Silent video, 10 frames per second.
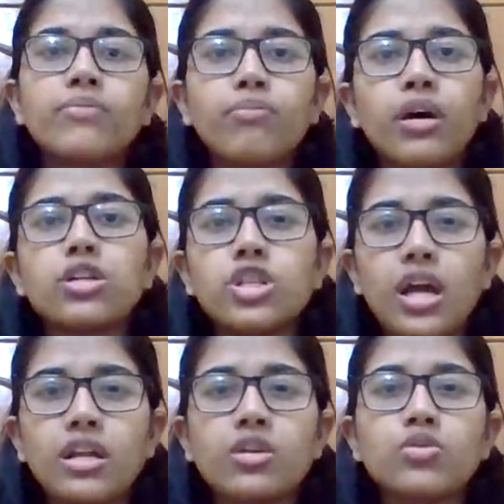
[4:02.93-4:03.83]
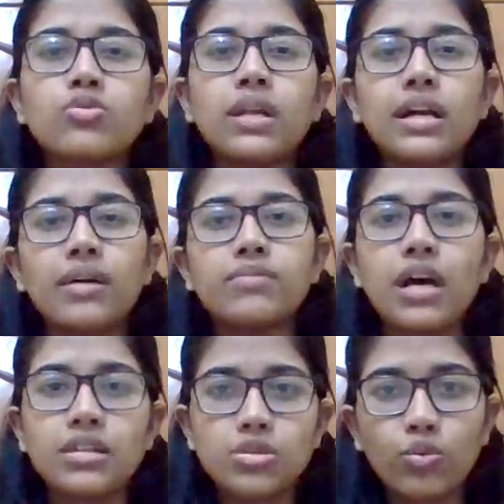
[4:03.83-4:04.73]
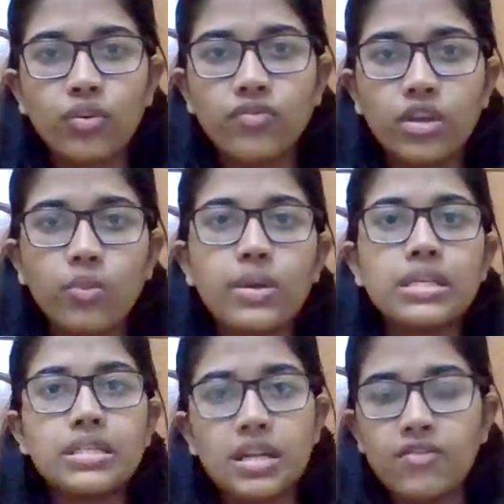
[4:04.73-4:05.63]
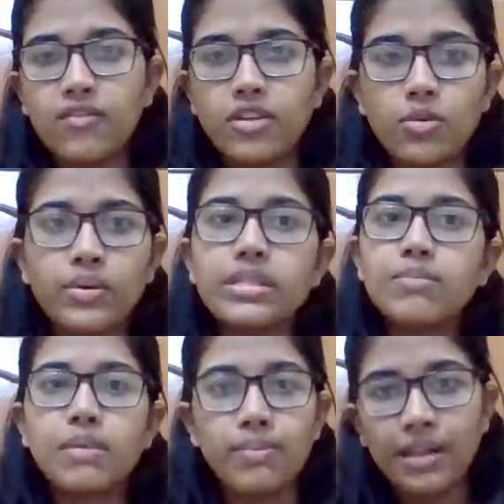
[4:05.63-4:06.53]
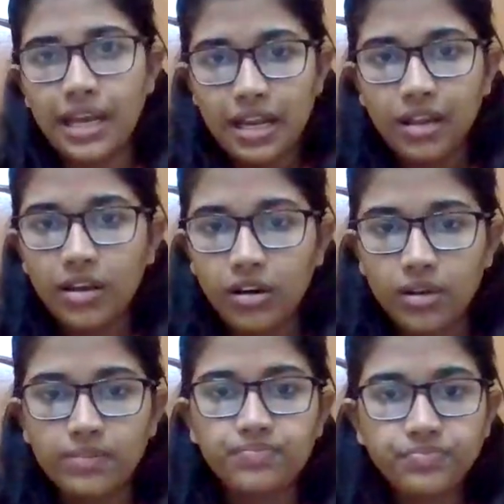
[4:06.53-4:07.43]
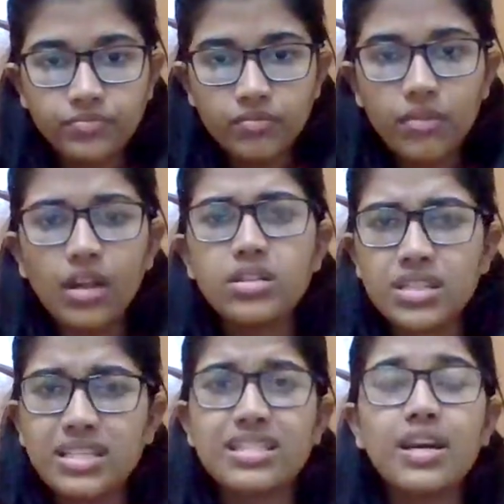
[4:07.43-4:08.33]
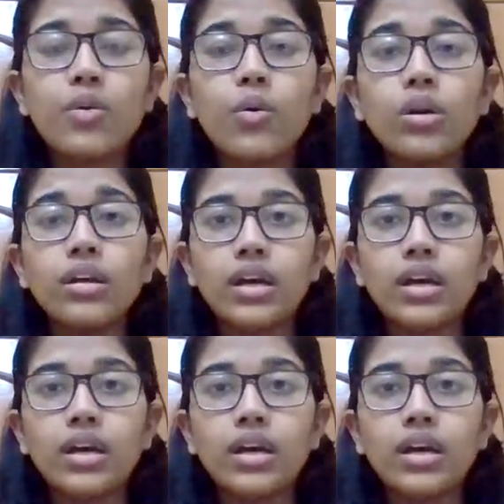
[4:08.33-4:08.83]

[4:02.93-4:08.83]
Per share it usually comes as 250 rupees, 350 rupees, and people gain a lot. Since they hold